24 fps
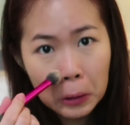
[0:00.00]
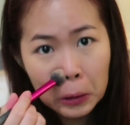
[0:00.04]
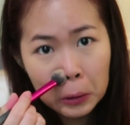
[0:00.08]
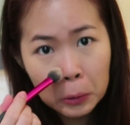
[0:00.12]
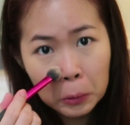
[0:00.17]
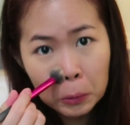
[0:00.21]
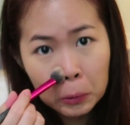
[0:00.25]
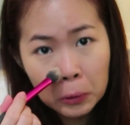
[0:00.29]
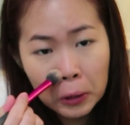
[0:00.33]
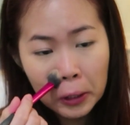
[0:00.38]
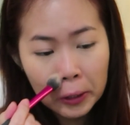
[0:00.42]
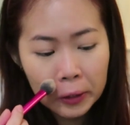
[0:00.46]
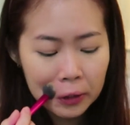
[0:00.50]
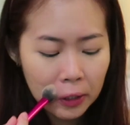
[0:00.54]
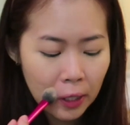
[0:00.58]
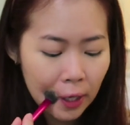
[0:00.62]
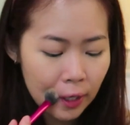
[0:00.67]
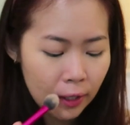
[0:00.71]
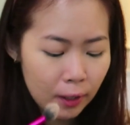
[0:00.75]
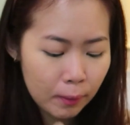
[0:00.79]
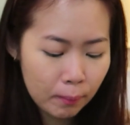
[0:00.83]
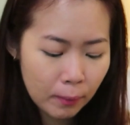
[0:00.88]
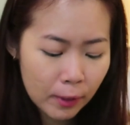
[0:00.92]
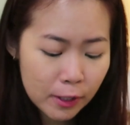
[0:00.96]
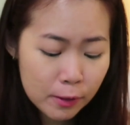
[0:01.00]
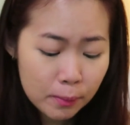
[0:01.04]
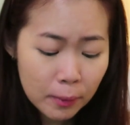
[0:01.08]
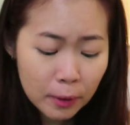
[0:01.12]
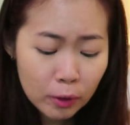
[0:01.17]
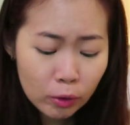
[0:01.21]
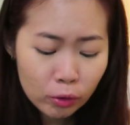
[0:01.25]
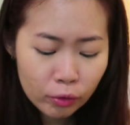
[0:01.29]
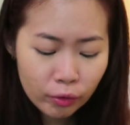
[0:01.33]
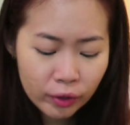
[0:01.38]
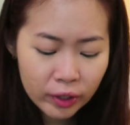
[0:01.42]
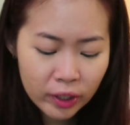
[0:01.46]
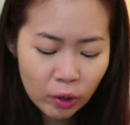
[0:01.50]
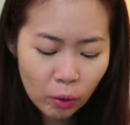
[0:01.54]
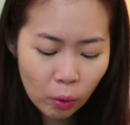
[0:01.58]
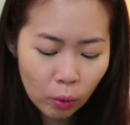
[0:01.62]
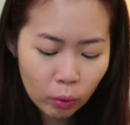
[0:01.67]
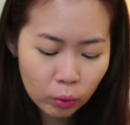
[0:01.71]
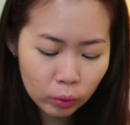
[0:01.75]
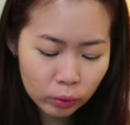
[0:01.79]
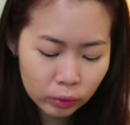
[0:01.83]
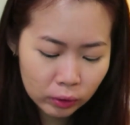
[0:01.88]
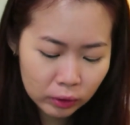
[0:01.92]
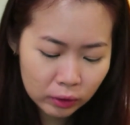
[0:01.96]
I don't like that. It makes me look really
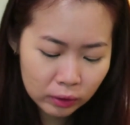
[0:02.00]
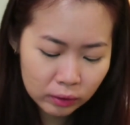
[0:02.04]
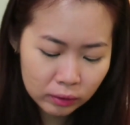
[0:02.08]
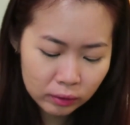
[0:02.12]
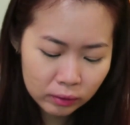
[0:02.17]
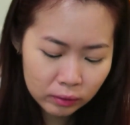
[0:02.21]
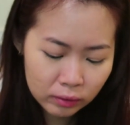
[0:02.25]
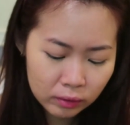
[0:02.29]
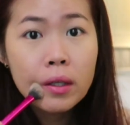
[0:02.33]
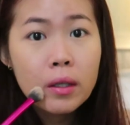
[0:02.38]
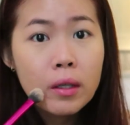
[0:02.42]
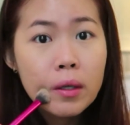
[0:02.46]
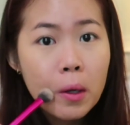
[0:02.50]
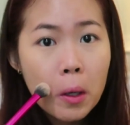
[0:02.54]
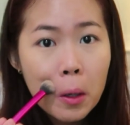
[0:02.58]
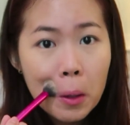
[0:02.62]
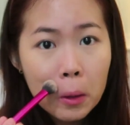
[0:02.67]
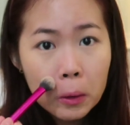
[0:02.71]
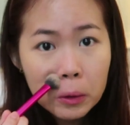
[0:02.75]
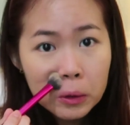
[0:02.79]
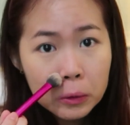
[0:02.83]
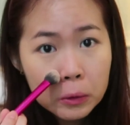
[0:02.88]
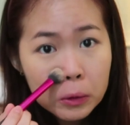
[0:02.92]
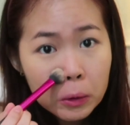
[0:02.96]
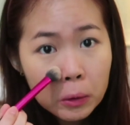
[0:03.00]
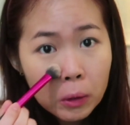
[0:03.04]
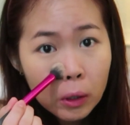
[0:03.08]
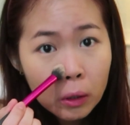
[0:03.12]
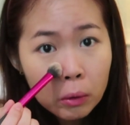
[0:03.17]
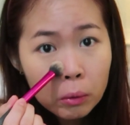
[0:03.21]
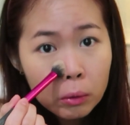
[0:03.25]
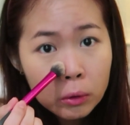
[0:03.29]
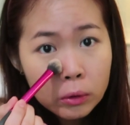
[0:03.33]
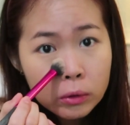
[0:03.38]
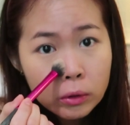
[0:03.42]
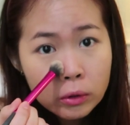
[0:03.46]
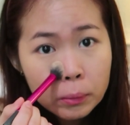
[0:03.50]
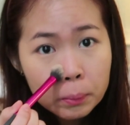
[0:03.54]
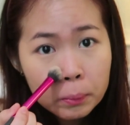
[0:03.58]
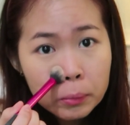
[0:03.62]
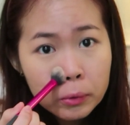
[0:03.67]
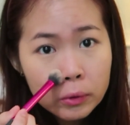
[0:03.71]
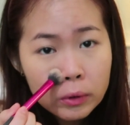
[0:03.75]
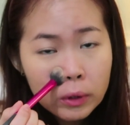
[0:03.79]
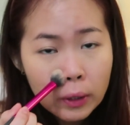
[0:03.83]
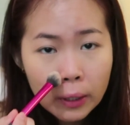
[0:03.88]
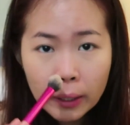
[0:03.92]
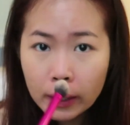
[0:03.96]
old. So I will also
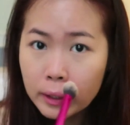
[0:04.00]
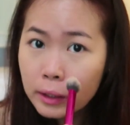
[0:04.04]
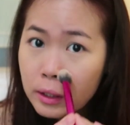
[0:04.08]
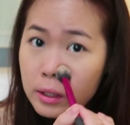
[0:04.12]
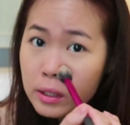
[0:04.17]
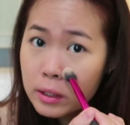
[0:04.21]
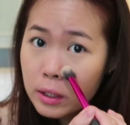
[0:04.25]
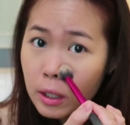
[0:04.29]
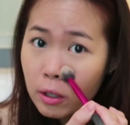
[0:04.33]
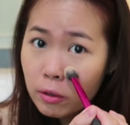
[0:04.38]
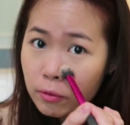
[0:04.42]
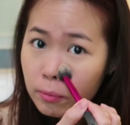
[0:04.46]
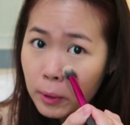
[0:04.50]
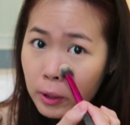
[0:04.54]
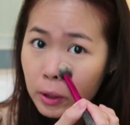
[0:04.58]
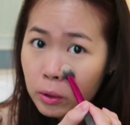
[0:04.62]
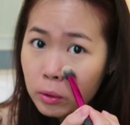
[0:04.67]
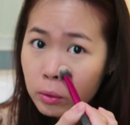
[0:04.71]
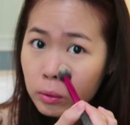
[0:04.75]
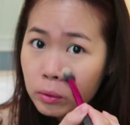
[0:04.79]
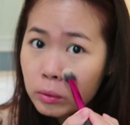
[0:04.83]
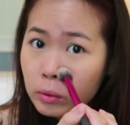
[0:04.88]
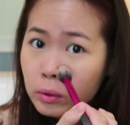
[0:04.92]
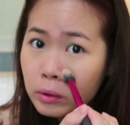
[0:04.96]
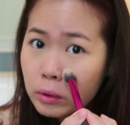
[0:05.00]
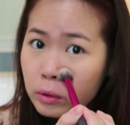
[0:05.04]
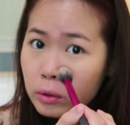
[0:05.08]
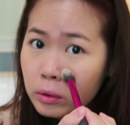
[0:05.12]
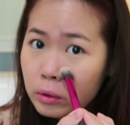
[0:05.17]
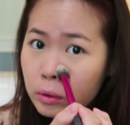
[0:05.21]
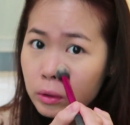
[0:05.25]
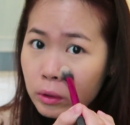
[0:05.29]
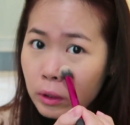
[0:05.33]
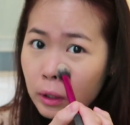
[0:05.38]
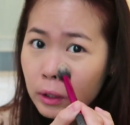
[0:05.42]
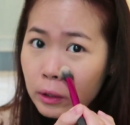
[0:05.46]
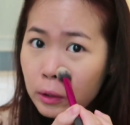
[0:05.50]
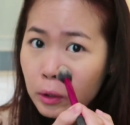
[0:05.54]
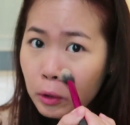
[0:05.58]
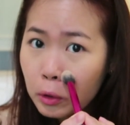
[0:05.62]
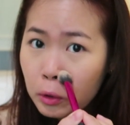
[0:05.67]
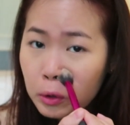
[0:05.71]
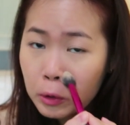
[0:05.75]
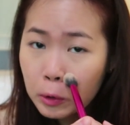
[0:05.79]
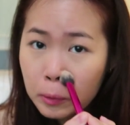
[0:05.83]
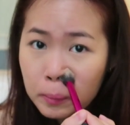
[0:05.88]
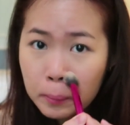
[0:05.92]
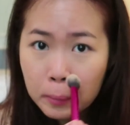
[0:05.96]
put like at the side of my nose a
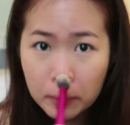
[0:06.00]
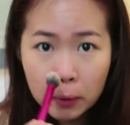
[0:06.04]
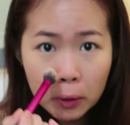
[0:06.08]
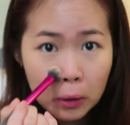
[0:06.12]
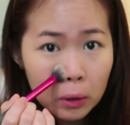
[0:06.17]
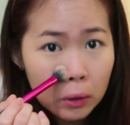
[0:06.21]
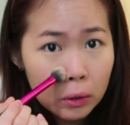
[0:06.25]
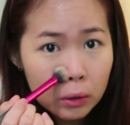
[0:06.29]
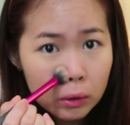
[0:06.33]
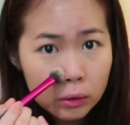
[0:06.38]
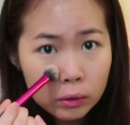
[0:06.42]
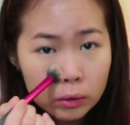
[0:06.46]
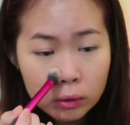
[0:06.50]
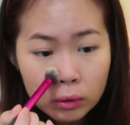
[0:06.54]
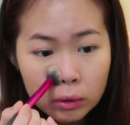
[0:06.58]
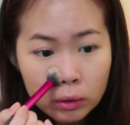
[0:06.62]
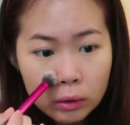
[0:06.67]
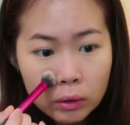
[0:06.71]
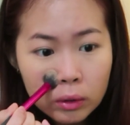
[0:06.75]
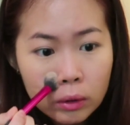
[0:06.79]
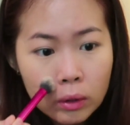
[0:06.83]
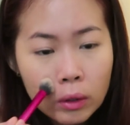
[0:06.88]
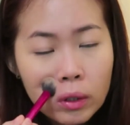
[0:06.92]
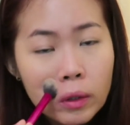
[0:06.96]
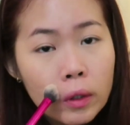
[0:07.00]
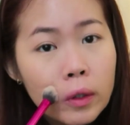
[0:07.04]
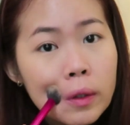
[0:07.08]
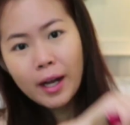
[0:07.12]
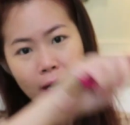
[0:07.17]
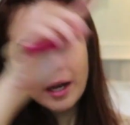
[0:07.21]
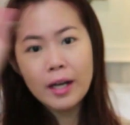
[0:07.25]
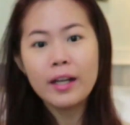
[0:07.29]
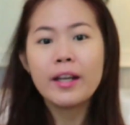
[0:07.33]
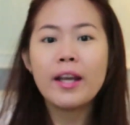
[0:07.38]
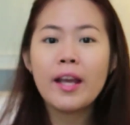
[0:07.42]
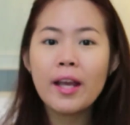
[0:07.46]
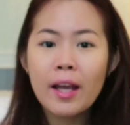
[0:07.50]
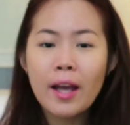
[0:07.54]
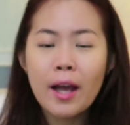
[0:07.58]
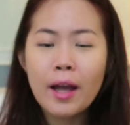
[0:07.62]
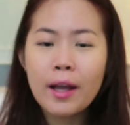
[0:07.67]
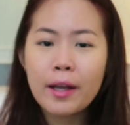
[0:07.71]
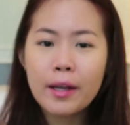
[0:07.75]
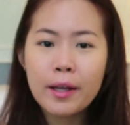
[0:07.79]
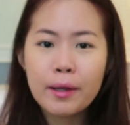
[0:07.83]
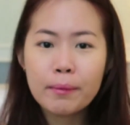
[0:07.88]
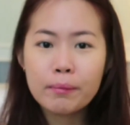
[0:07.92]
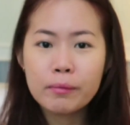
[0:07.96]
little bit. Okay,
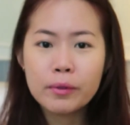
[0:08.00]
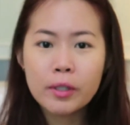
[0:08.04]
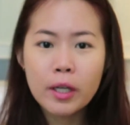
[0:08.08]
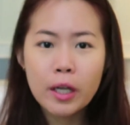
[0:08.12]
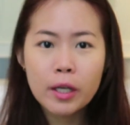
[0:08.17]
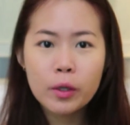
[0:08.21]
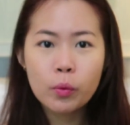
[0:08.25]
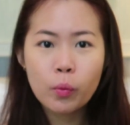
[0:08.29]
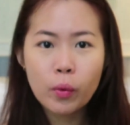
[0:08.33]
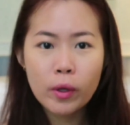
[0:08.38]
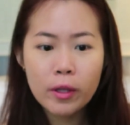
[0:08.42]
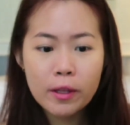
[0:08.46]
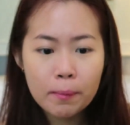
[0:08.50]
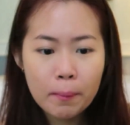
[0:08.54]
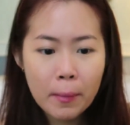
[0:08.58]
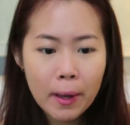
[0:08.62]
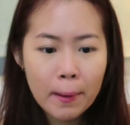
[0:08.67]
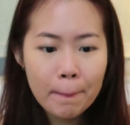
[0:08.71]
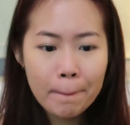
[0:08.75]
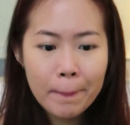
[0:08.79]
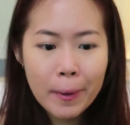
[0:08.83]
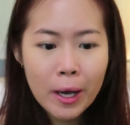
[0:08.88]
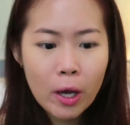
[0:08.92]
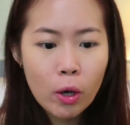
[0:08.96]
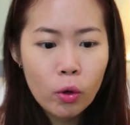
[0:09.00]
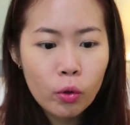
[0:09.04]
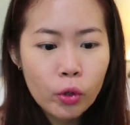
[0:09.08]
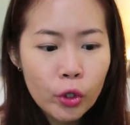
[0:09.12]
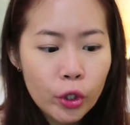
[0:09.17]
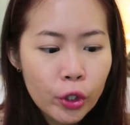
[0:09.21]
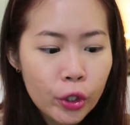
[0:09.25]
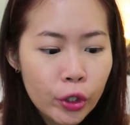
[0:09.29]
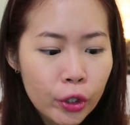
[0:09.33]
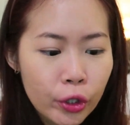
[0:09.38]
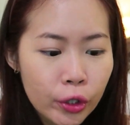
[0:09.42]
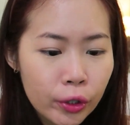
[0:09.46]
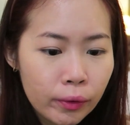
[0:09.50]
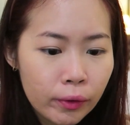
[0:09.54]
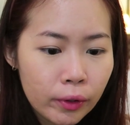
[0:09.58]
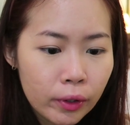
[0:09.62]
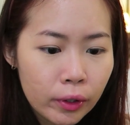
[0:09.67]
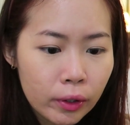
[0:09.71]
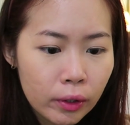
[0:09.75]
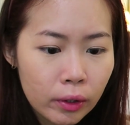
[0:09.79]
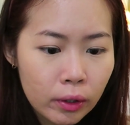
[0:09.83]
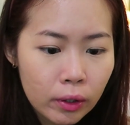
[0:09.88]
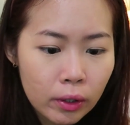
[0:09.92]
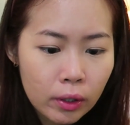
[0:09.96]
I am done with my powder.
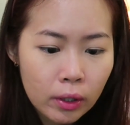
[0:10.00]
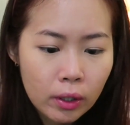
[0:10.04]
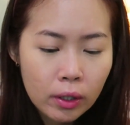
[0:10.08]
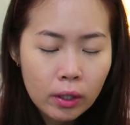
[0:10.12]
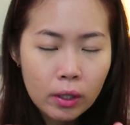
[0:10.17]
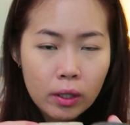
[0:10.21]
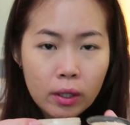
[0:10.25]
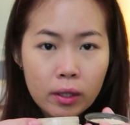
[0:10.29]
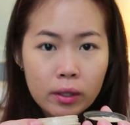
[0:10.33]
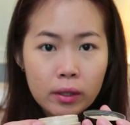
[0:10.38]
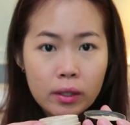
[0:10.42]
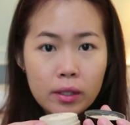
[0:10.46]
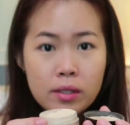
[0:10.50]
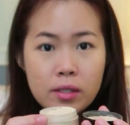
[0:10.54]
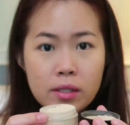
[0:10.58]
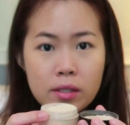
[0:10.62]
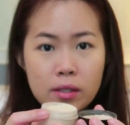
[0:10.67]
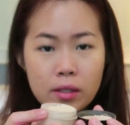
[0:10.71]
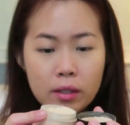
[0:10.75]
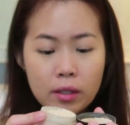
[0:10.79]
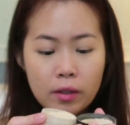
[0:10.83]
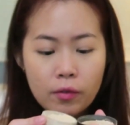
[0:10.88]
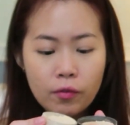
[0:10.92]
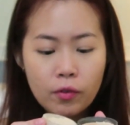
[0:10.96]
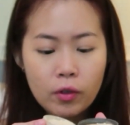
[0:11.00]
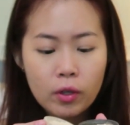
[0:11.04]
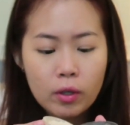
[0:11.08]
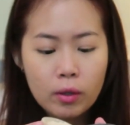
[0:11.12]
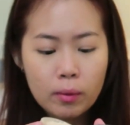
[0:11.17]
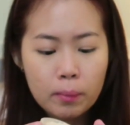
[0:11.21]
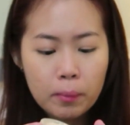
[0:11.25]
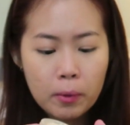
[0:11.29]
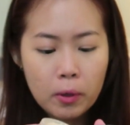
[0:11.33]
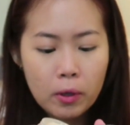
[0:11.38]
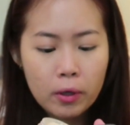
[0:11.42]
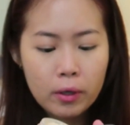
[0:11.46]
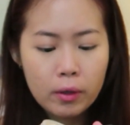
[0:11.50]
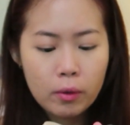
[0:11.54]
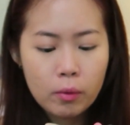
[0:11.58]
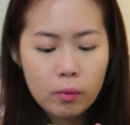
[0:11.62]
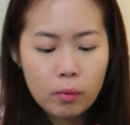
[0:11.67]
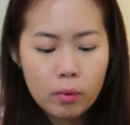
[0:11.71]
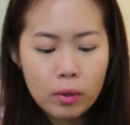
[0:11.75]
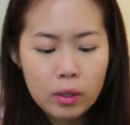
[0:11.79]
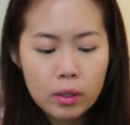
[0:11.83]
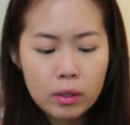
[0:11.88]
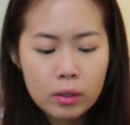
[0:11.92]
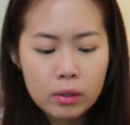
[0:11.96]
This is the difficult part.
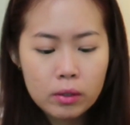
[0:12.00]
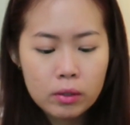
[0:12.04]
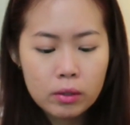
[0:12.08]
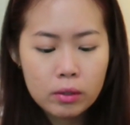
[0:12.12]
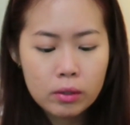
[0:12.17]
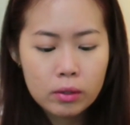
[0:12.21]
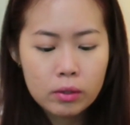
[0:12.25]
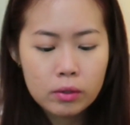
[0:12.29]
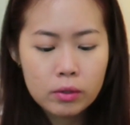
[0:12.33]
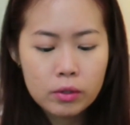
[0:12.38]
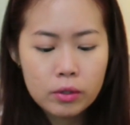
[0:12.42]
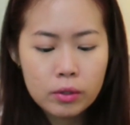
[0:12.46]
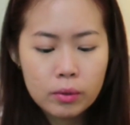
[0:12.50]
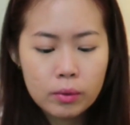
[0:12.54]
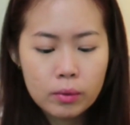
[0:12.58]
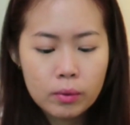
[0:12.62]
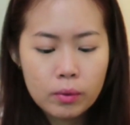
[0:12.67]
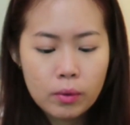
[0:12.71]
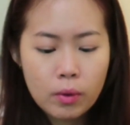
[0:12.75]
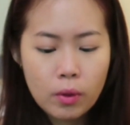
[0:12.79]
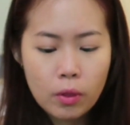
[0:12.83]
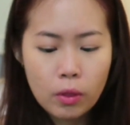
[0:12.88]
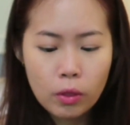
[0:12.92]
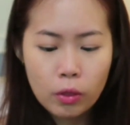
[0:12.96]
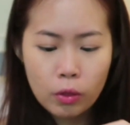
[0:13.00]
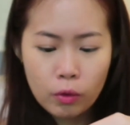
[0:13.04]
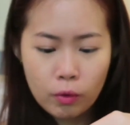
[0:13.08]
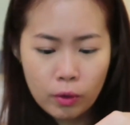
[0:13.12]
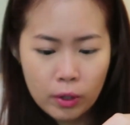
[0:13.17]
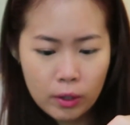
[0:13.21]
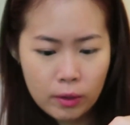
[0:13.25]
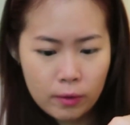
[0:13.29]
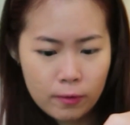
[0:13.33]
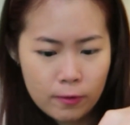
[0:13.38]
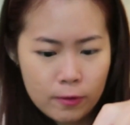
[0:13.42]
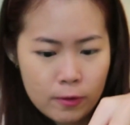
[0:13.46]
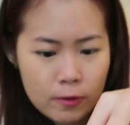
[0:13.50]
1, 2, 3.